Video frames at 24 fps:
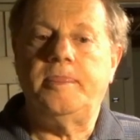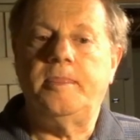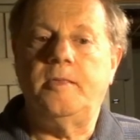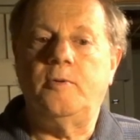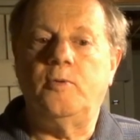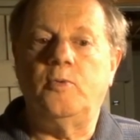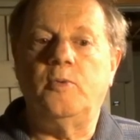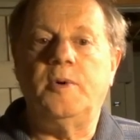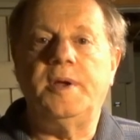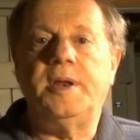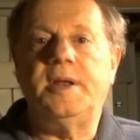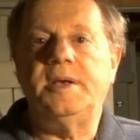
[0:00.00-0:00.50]

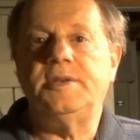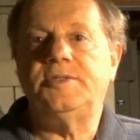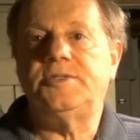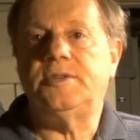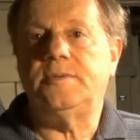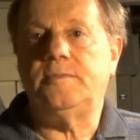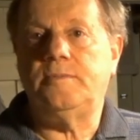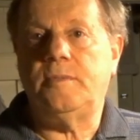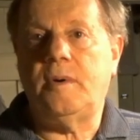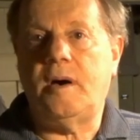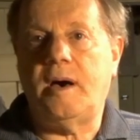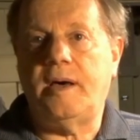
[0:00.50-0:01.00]
reading
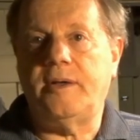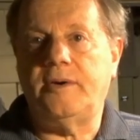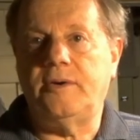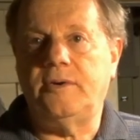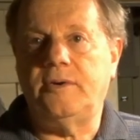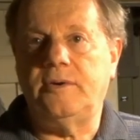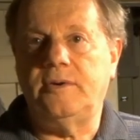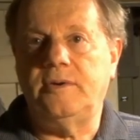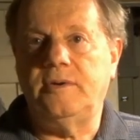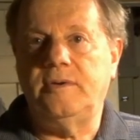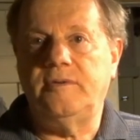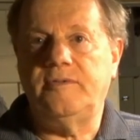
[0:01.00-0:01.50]
some
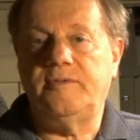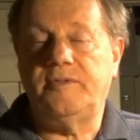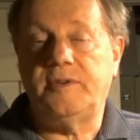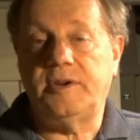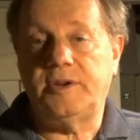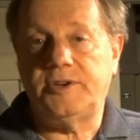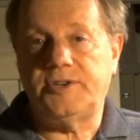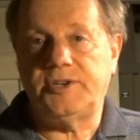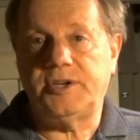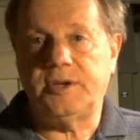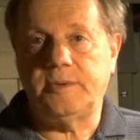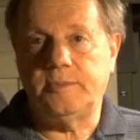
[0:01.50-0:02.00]
modern
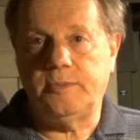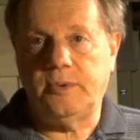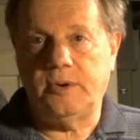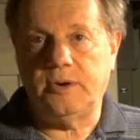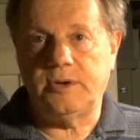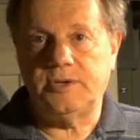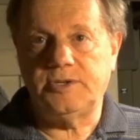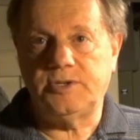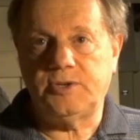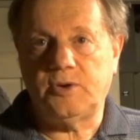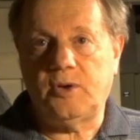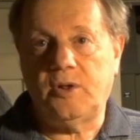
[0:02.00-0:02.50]
finishing
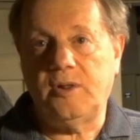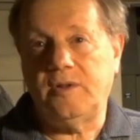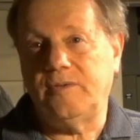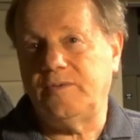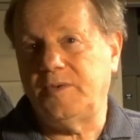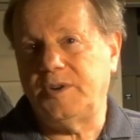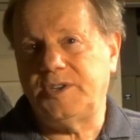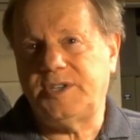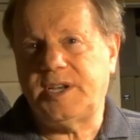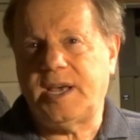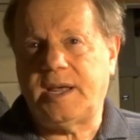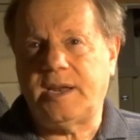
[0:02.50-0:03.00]
books, all of
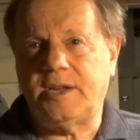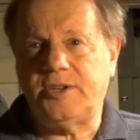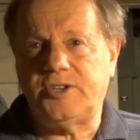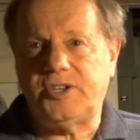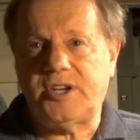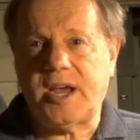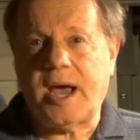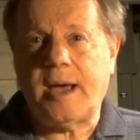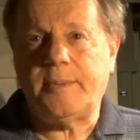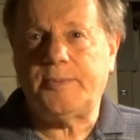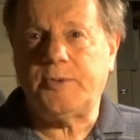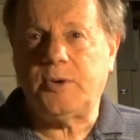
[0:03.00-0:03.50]
which had a
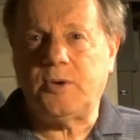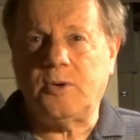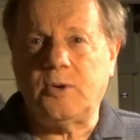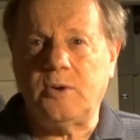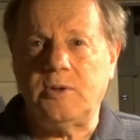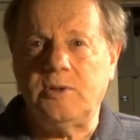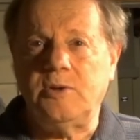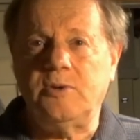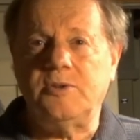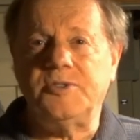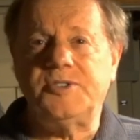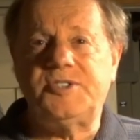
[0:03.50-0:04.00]
chapter or a
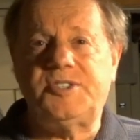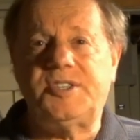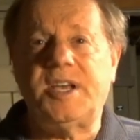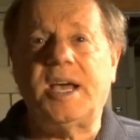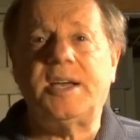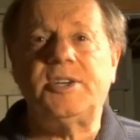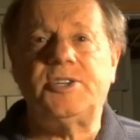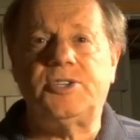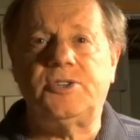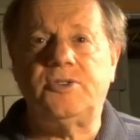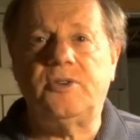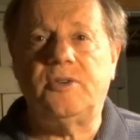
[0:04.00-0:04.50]
little
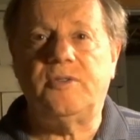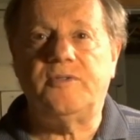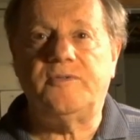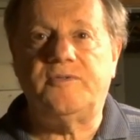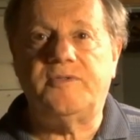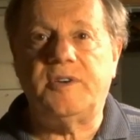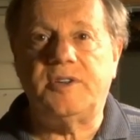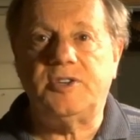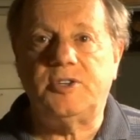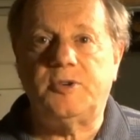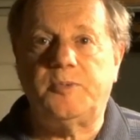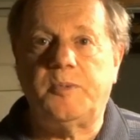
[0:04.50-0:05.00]
section on
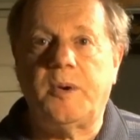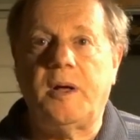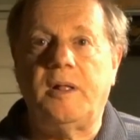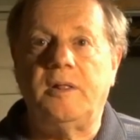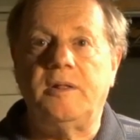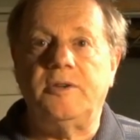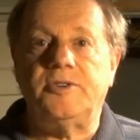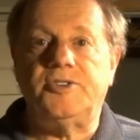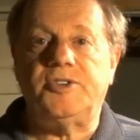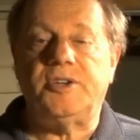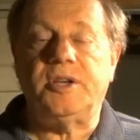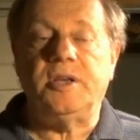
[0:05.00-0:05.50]
French
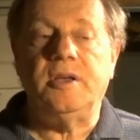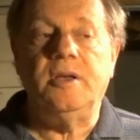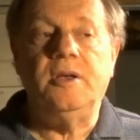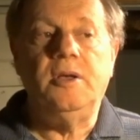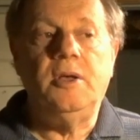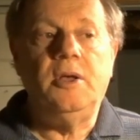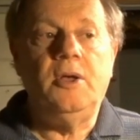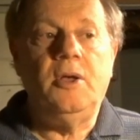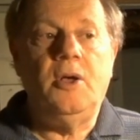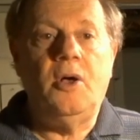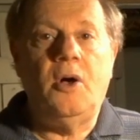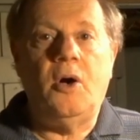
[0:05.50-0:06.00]
polishing,
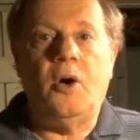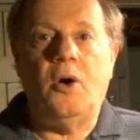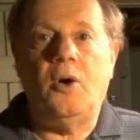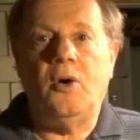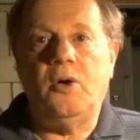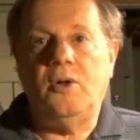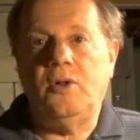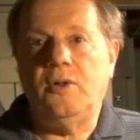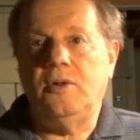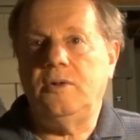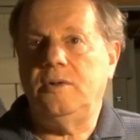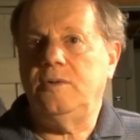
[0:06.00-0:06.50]

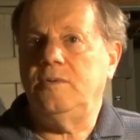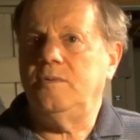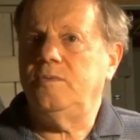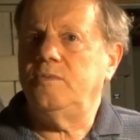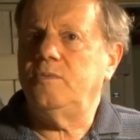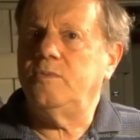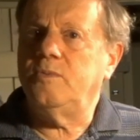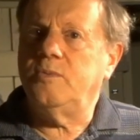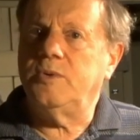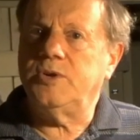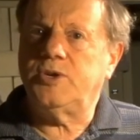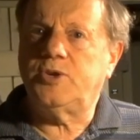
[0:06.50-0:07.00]
all
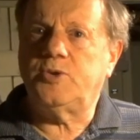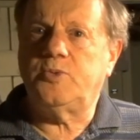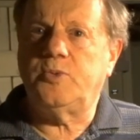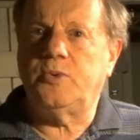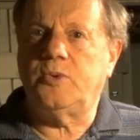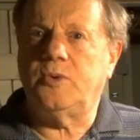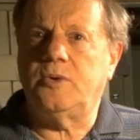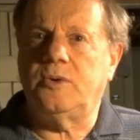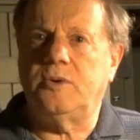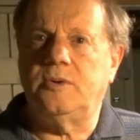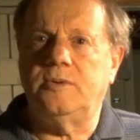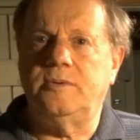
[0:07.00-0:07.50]
which
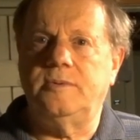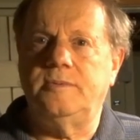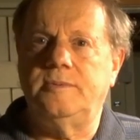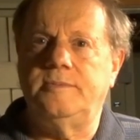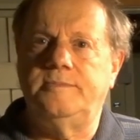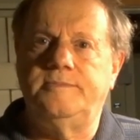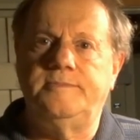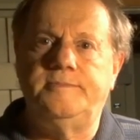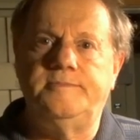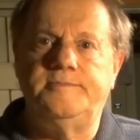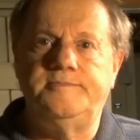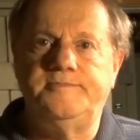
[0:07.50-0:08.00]
were
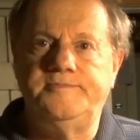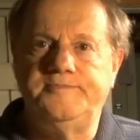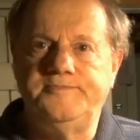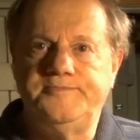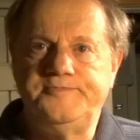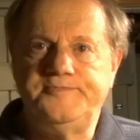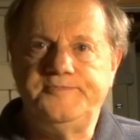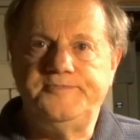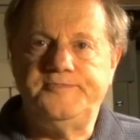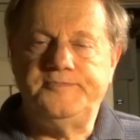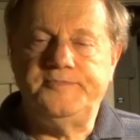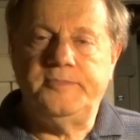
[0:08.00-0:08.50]

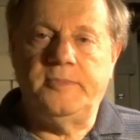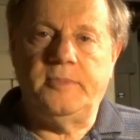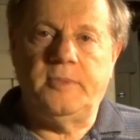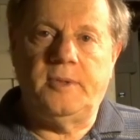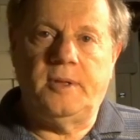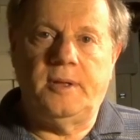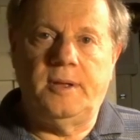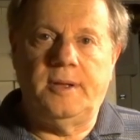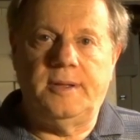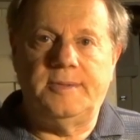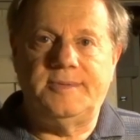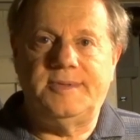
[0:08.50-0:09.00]

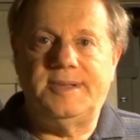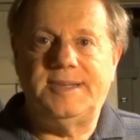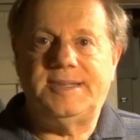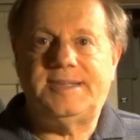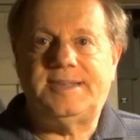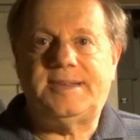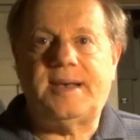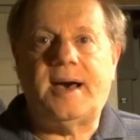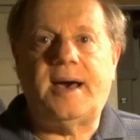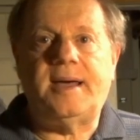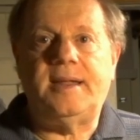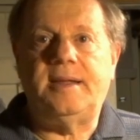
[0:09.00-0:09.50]

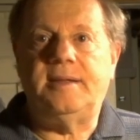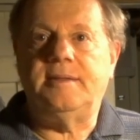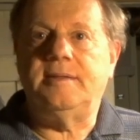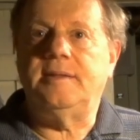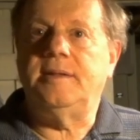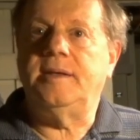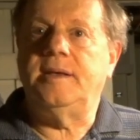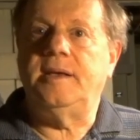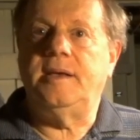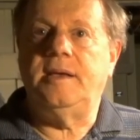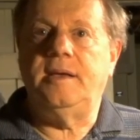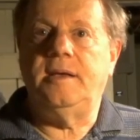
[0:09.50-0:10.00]

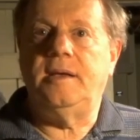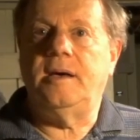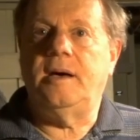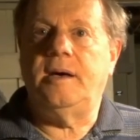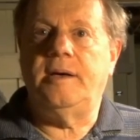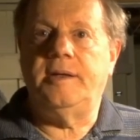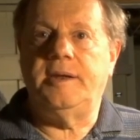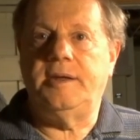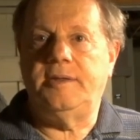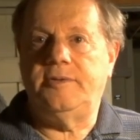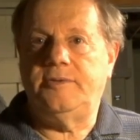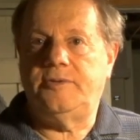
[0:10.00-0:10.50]
decidedly
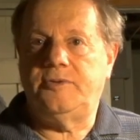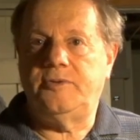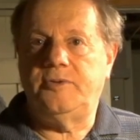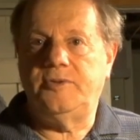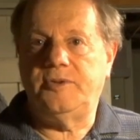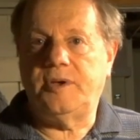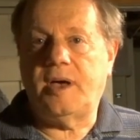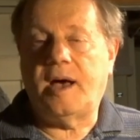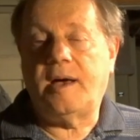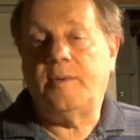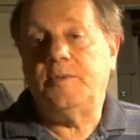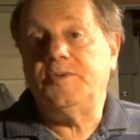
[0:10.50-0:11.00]

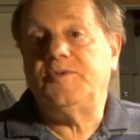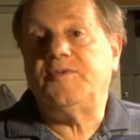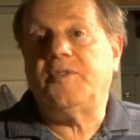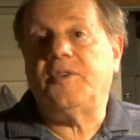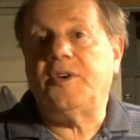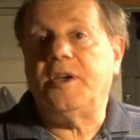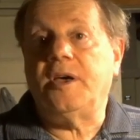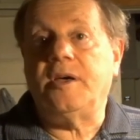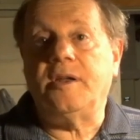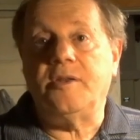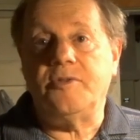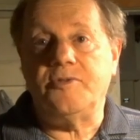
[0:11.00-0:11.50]
I was
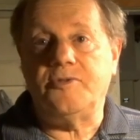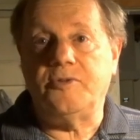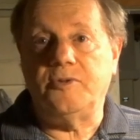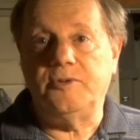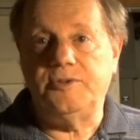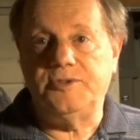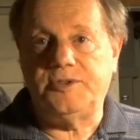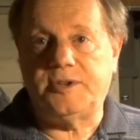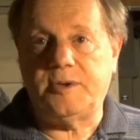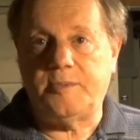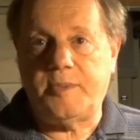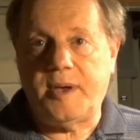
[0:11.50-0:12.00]
very
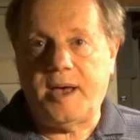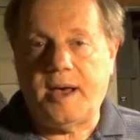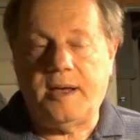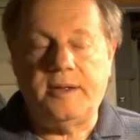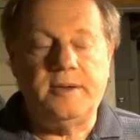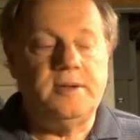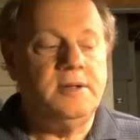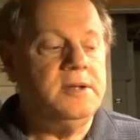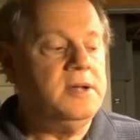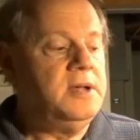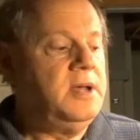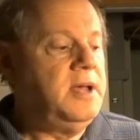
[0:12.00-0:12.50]
unenthused about.
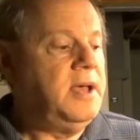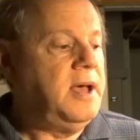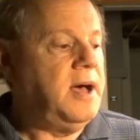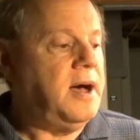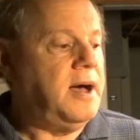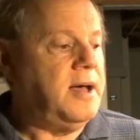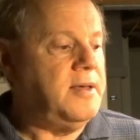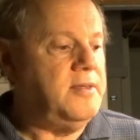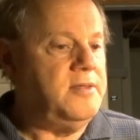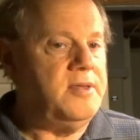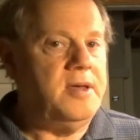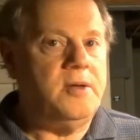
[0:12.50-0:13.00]

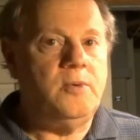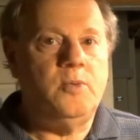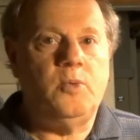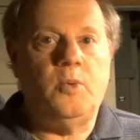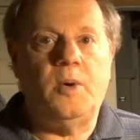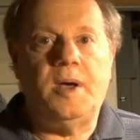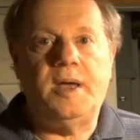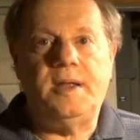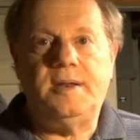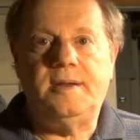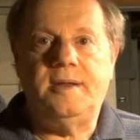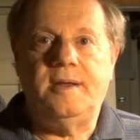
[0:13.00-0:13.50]
I then
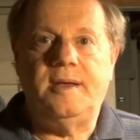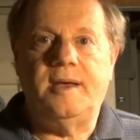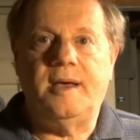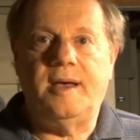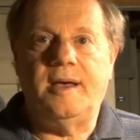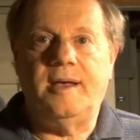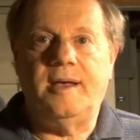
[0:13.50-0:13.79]
went